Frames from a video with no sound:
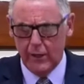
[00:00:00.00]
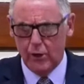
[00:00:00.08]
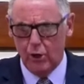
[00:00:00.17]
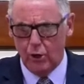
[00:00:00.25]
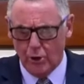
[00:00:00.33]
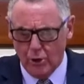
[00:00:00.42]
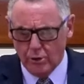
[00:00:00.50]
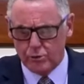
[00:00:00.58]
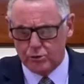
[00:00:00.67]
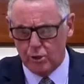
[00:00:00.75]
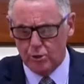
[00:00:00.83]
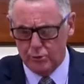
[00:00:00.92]

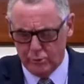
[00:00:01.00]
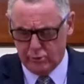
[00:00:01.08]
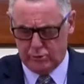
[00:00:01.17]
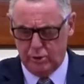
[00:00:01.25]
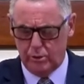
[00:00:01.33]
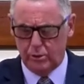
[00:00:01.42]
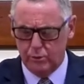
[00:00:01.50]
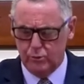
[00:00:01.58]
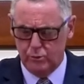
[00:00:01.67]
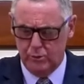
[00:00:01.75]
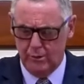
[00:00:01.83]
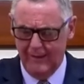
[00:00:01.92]
learn to look to you